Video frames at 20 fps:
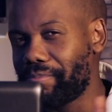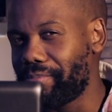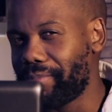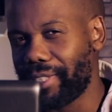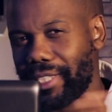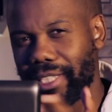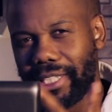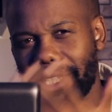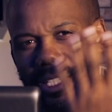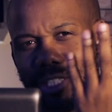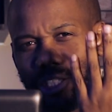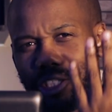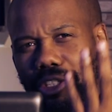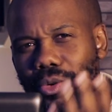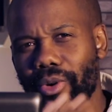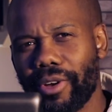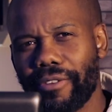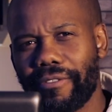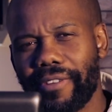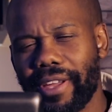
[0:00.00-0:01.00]
She didn't
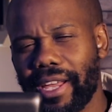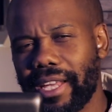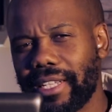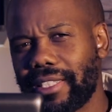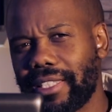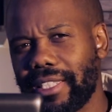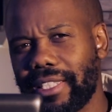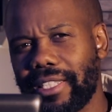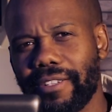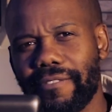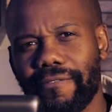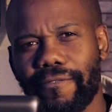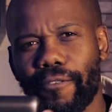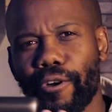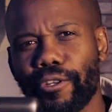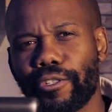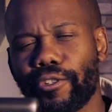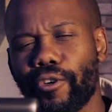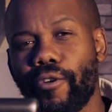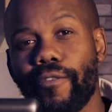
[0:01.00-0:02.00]
show her face, she did
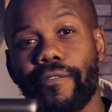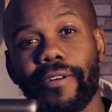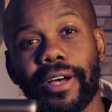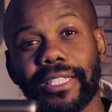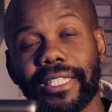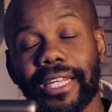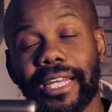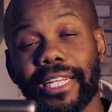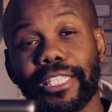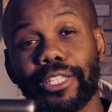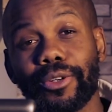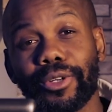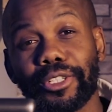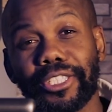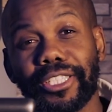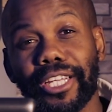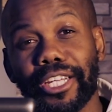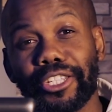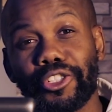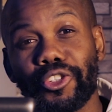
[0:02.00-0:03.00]
voiceovers, and she
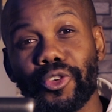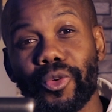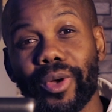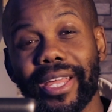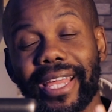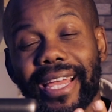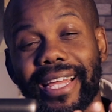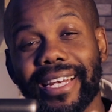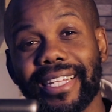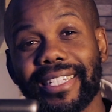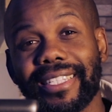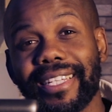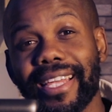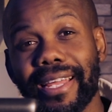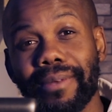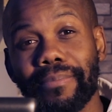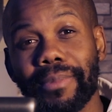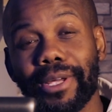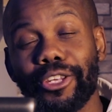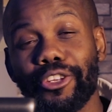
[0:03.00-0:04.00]
was just doing
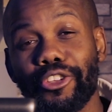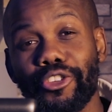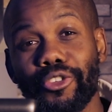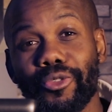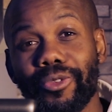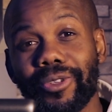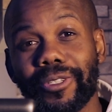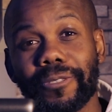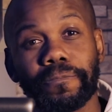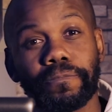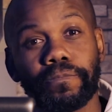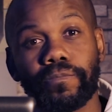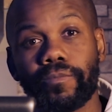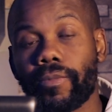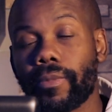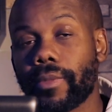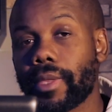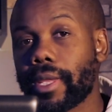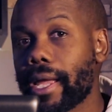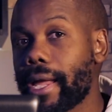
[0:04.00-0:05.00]
entertainment news.
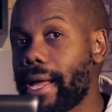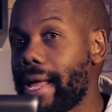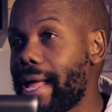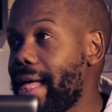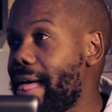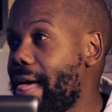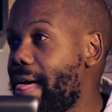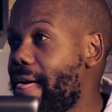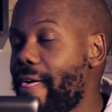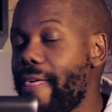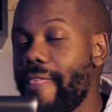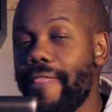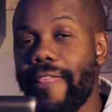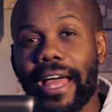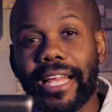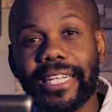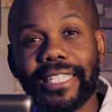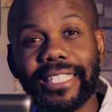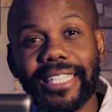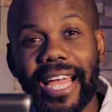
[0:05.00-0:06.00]

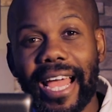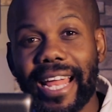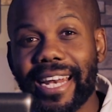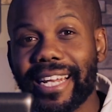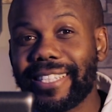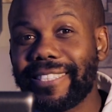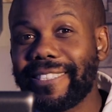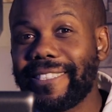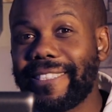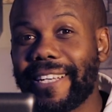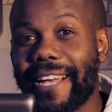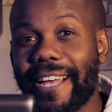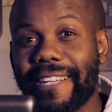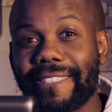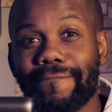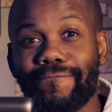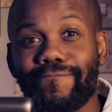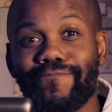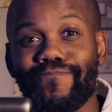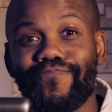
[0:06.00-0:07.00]
The channel
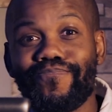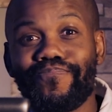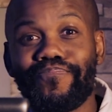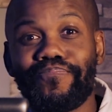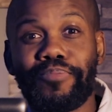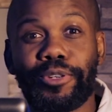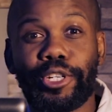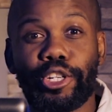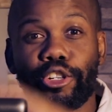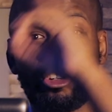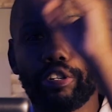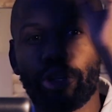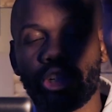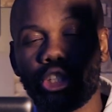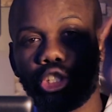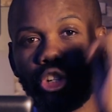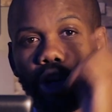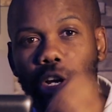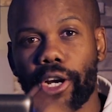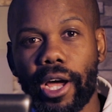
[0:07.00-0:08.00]
just
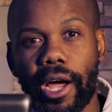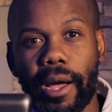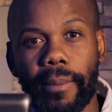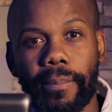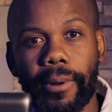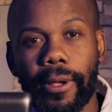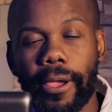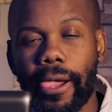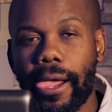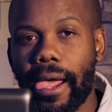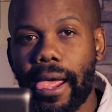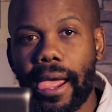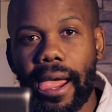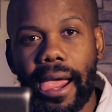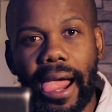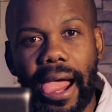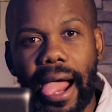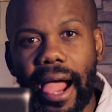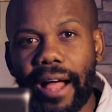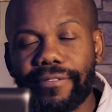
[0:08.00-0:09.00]
shot up.
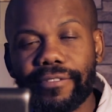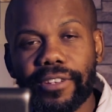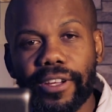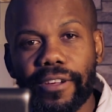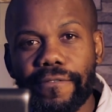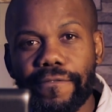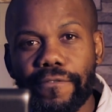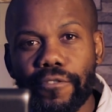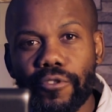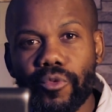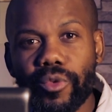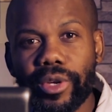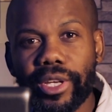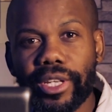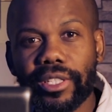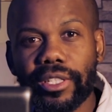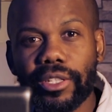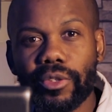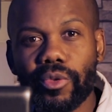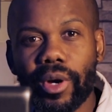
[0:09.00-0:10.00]
After a few
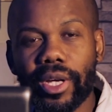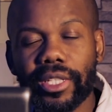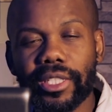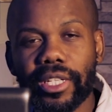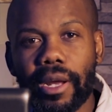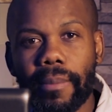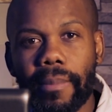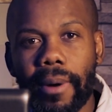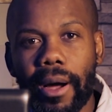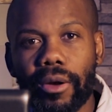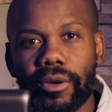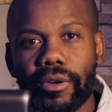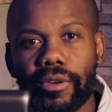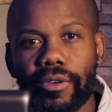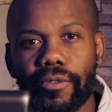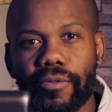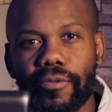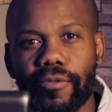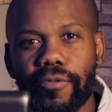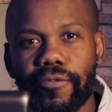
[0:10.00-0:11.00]
weeks, it was at about
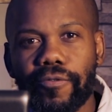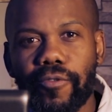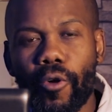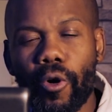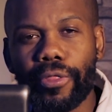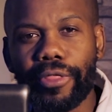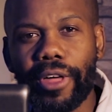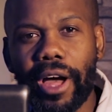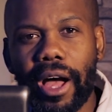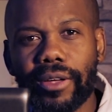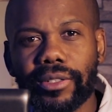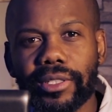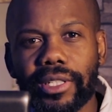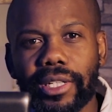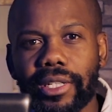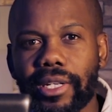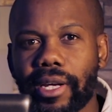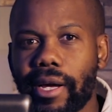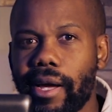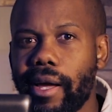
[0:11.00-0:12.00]

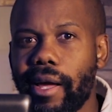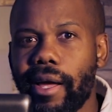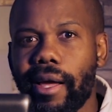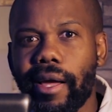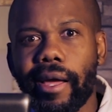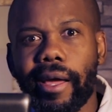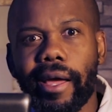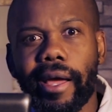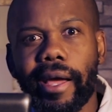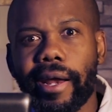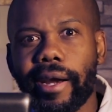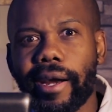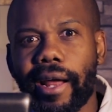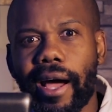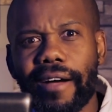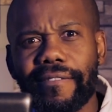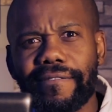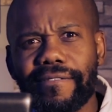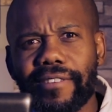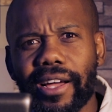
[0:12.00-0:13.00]
4,000, and
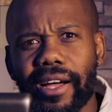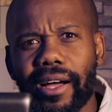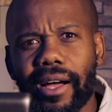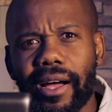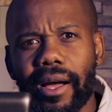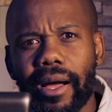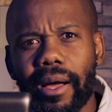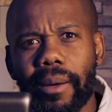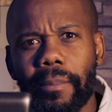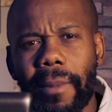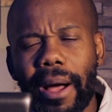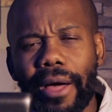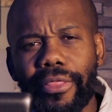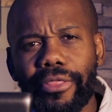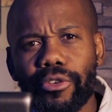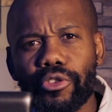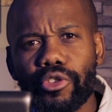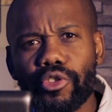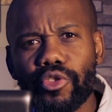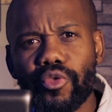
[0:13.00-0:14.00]
after a
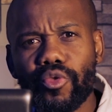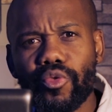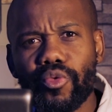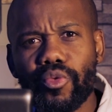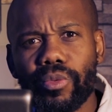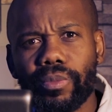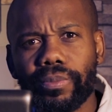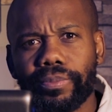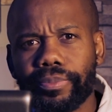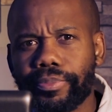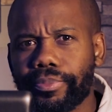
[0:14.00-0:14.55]
month or two,